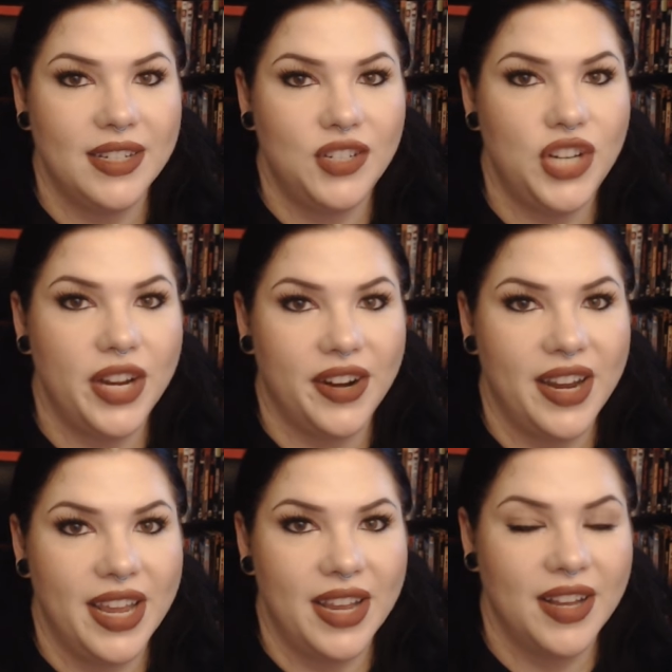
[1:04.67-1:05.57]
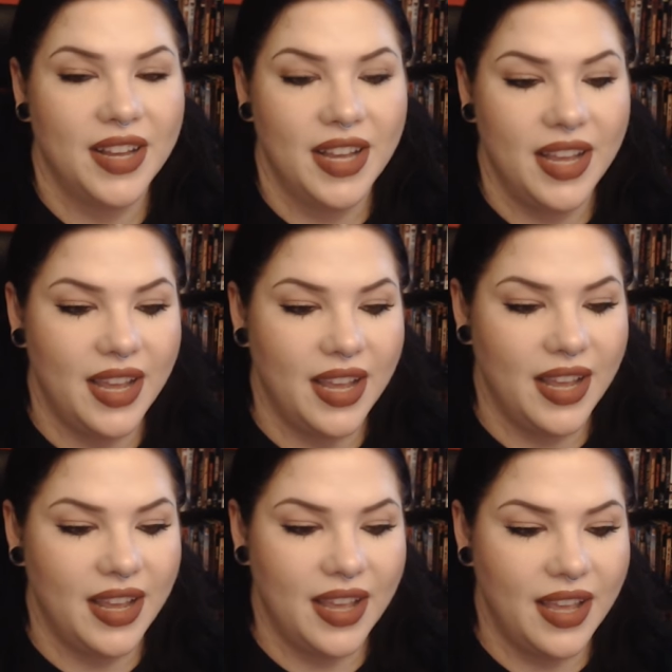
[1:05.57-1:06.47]
Jerry,
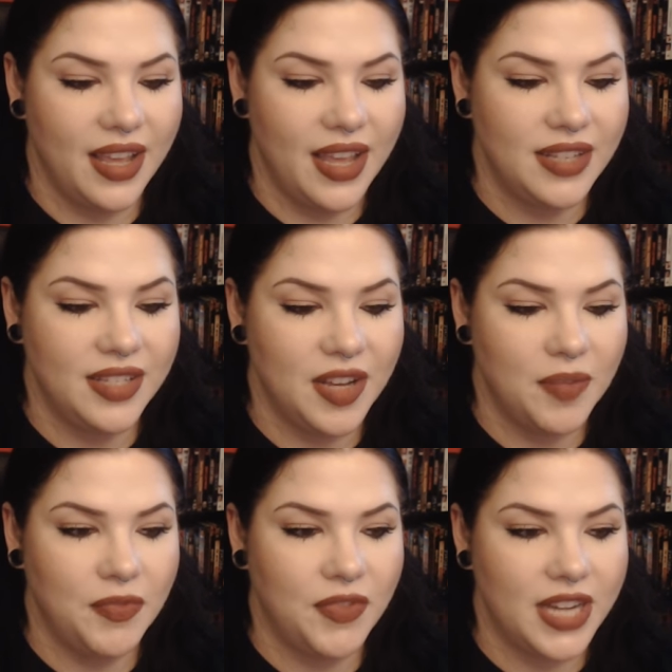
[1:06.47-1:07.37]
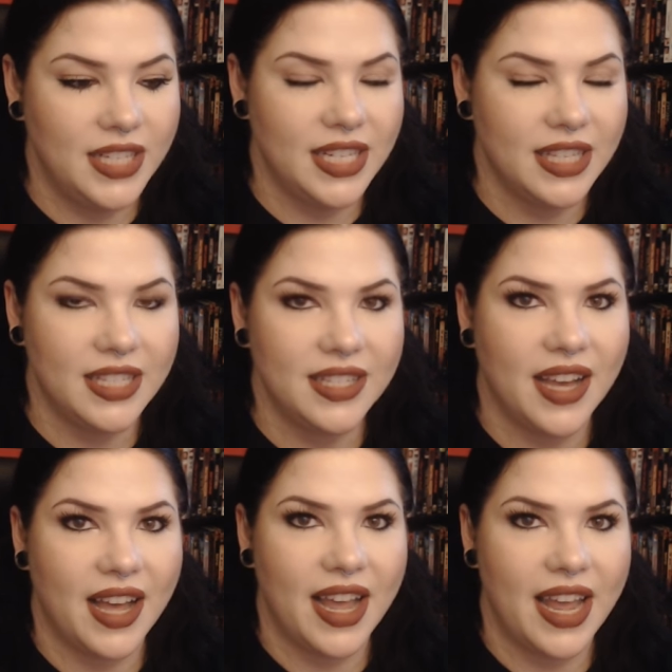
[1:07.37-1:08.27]
ends up finding this
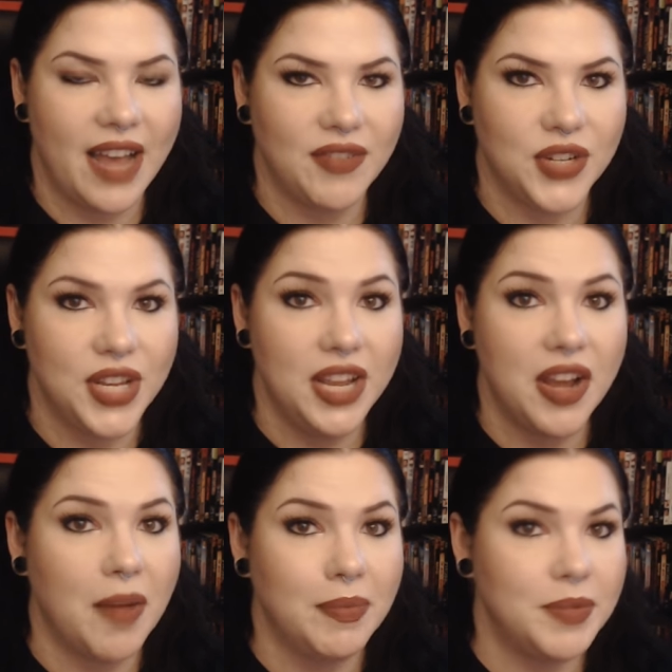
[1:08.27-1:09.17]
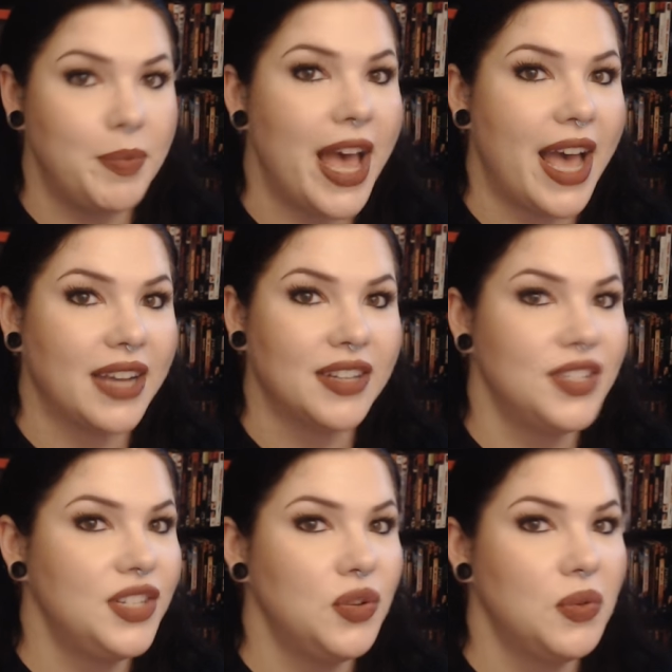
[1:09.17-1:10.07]
guy after he comes back,
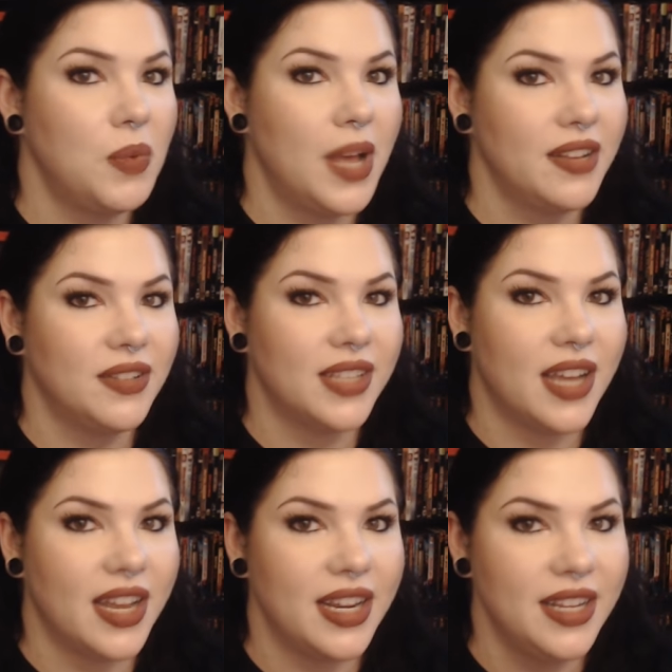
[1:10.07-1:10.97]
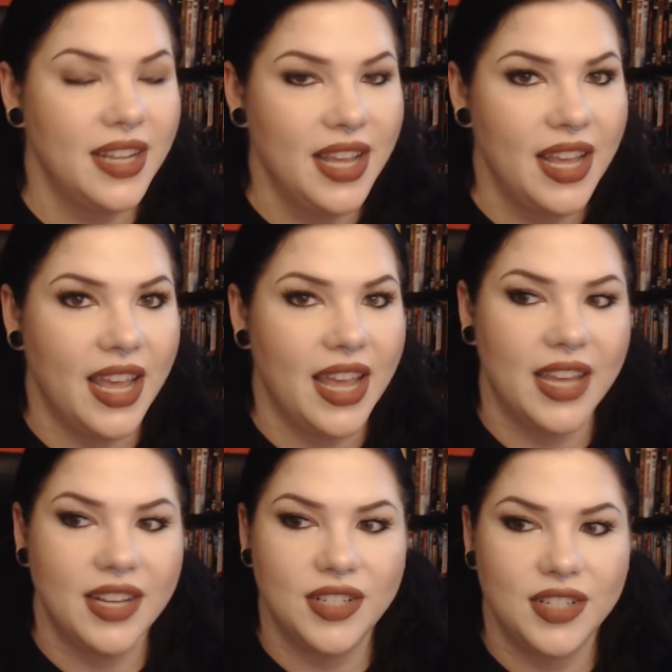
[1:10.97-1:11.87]
still wild-eyed,
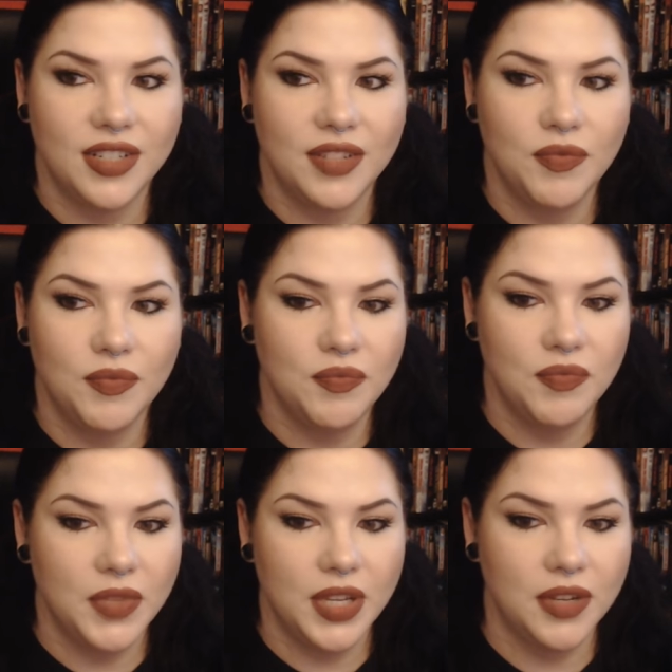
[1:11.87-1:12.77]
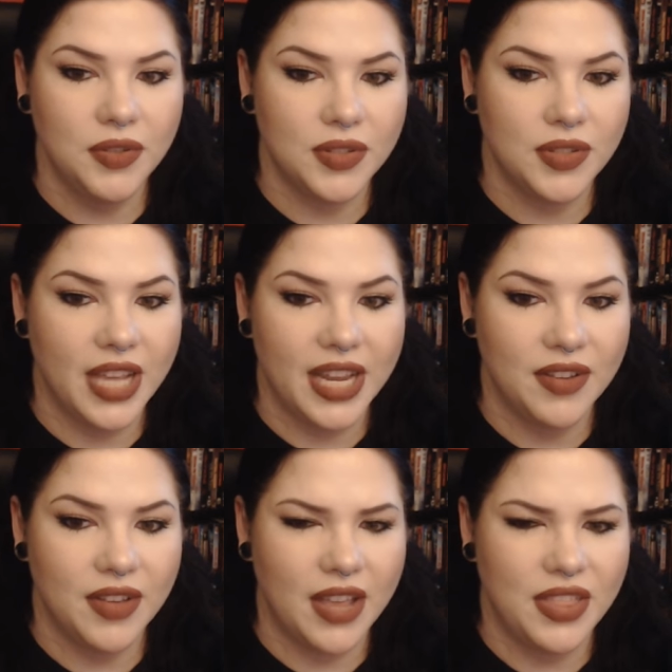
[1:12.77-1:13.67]
and kills, like,
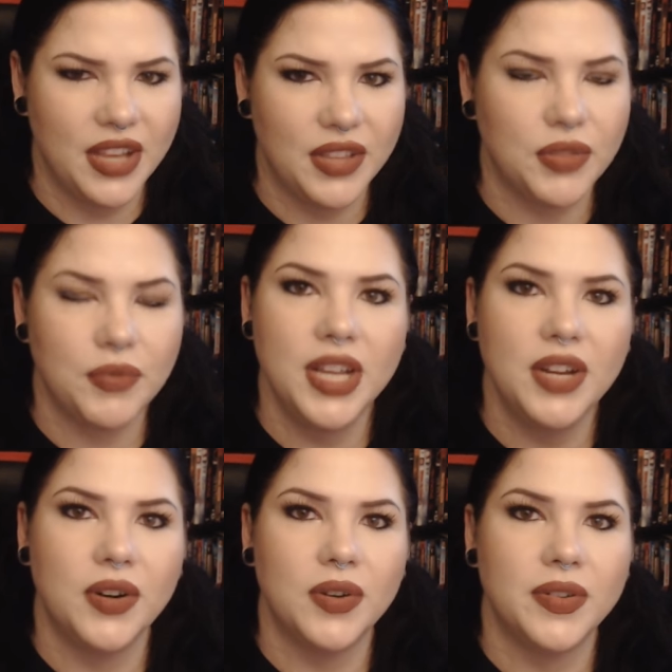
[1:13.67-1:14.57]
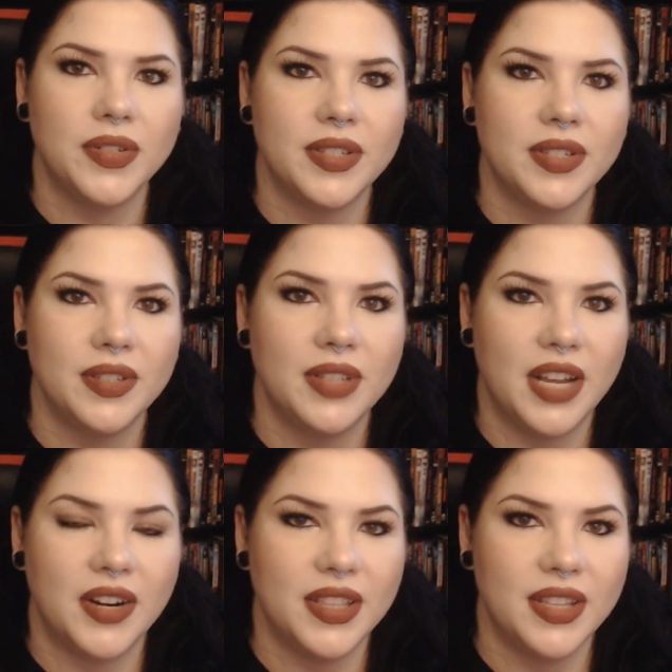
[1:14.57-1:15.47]
I think 3 girls that
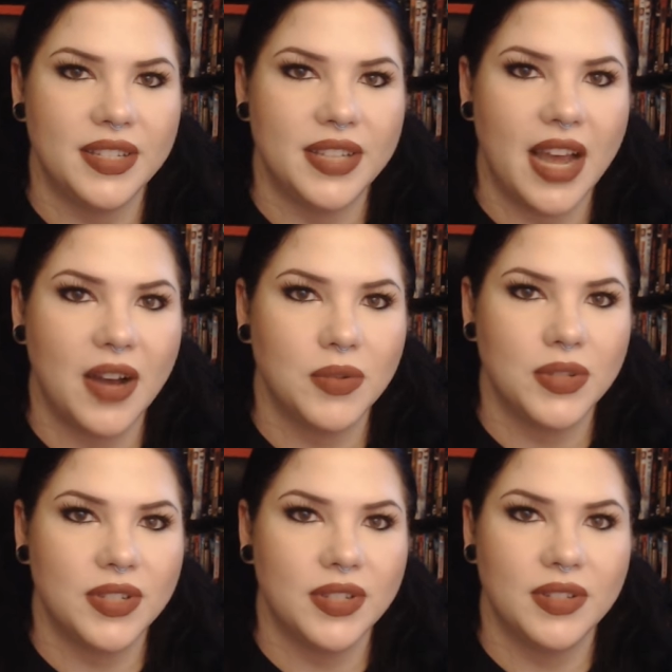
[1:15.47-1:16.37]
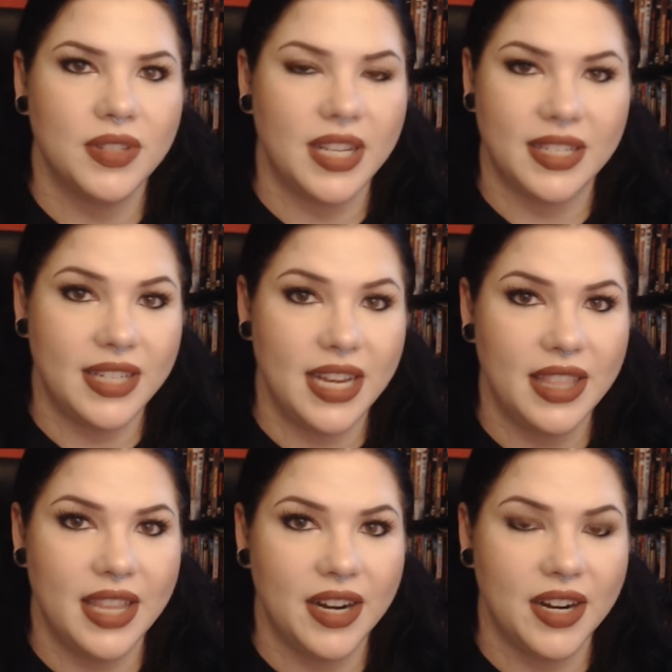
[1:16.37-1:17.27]
are in this house that stayed
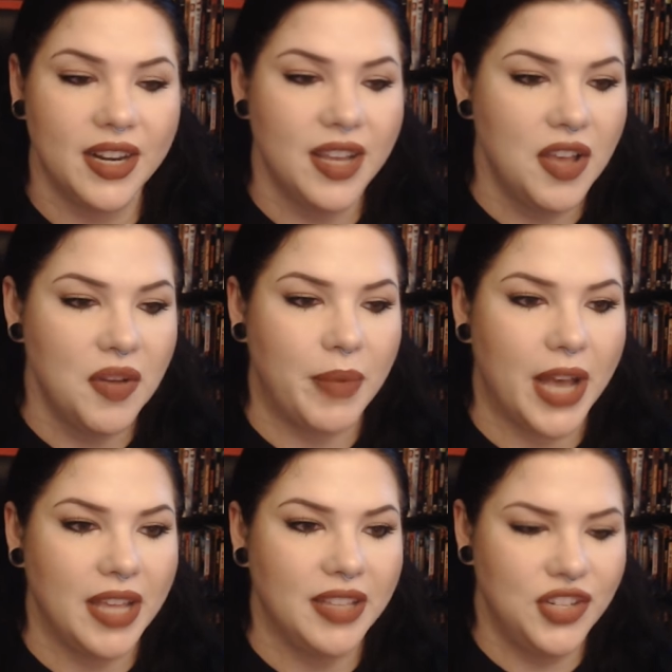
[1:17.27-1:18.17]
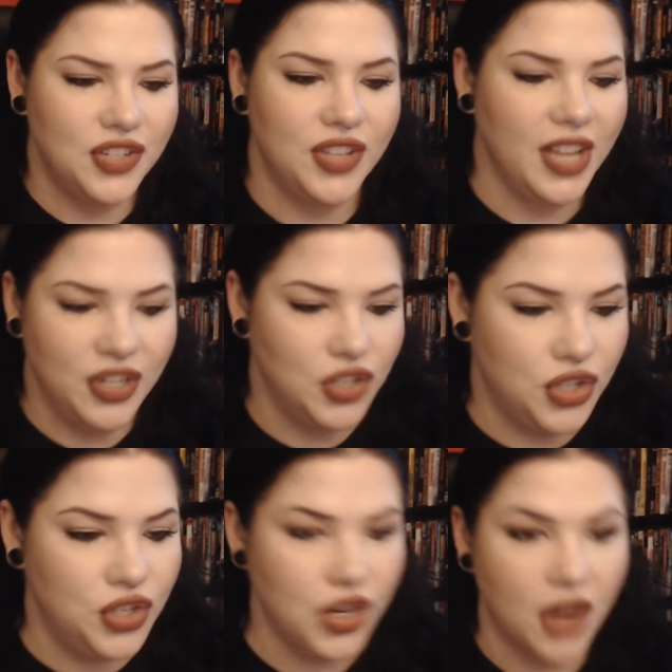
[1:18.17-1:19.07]
there by just, like,
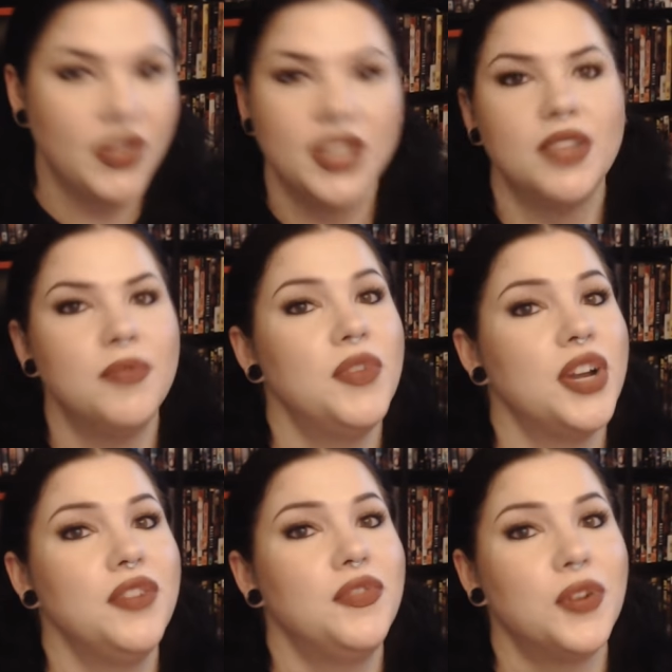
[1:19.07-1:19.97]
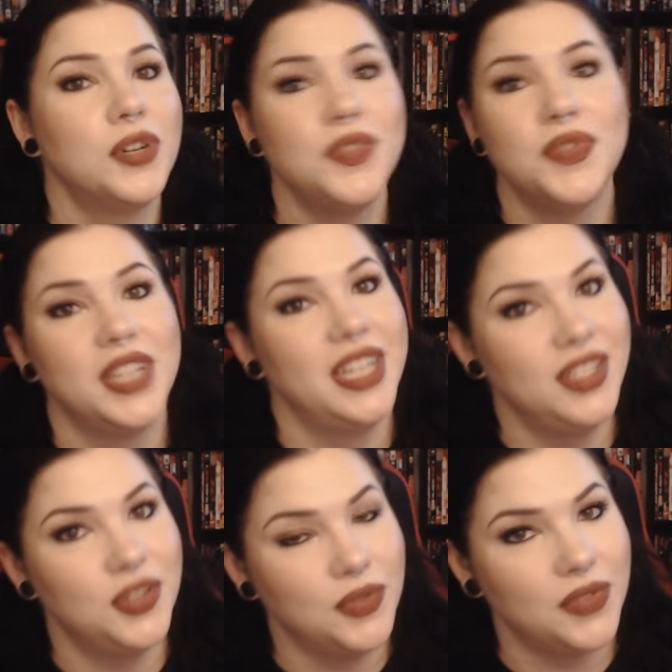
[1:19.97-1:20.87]
shoving them very forcefully
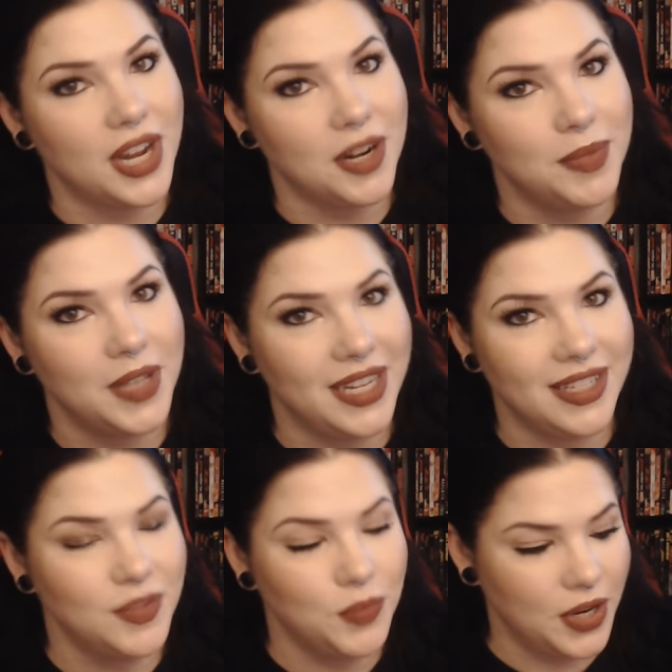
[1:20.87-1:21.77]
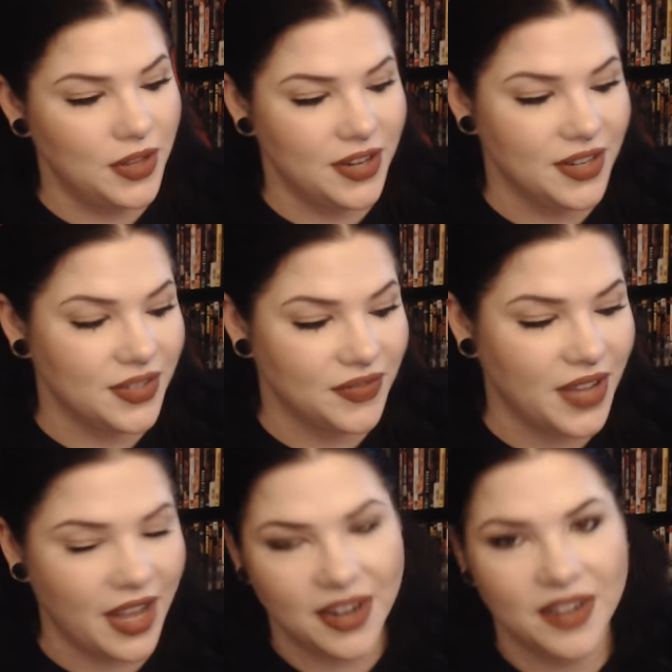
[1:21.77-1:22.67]
into a fireplace where there is a
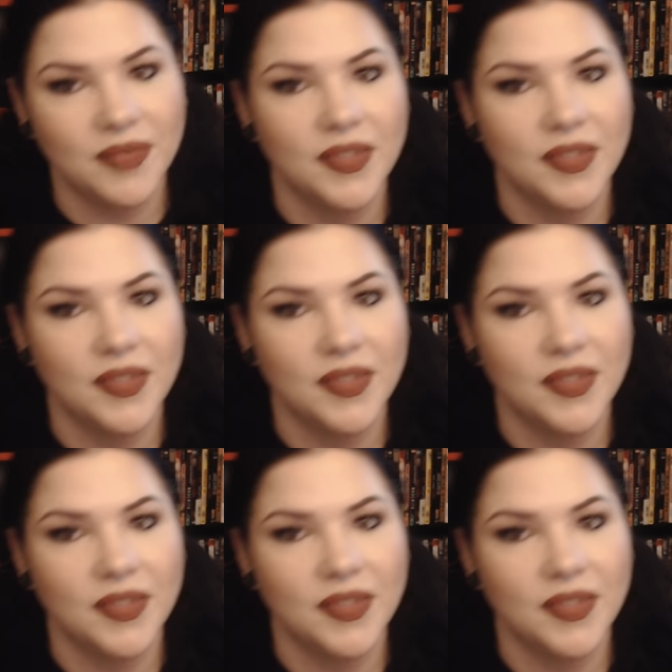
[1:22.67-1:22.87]
fire.